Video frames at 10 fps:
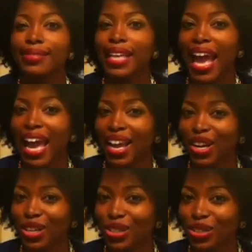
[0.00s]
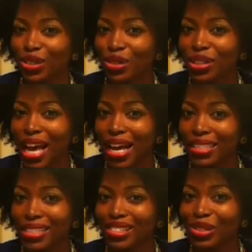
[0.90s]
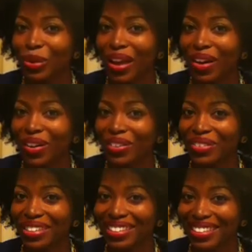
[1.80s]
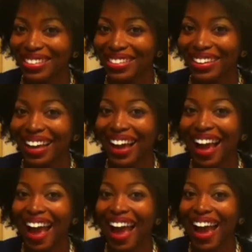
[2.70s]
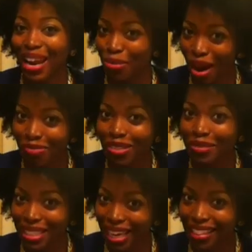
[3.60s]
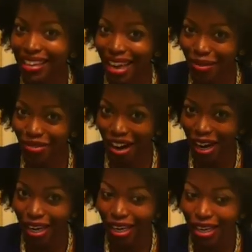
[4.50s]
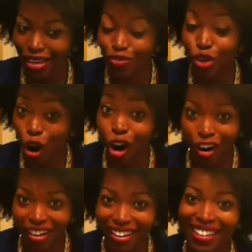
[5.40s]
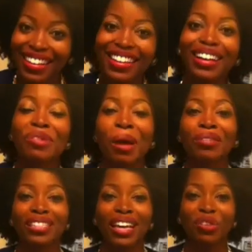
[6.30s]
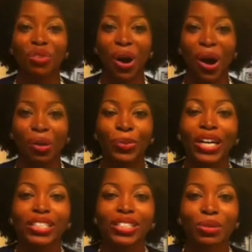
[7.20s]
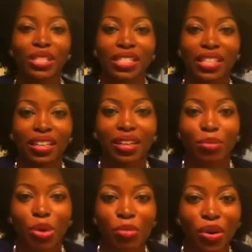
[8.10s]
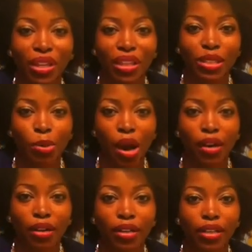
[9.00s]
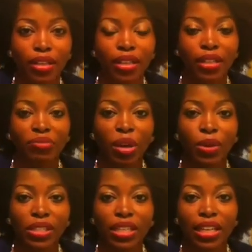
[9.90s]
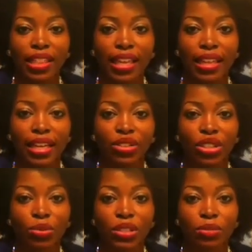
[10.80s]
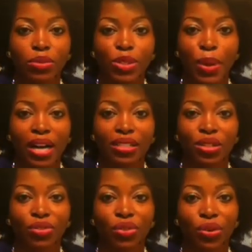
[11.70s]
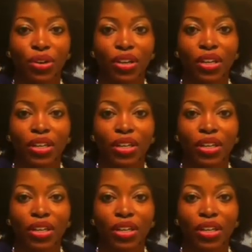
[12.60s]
Hair 2012, and I probably am saying the name wrong probably saying it wrong, but she was promoting this product. It wasn't anything that she was sponsored for,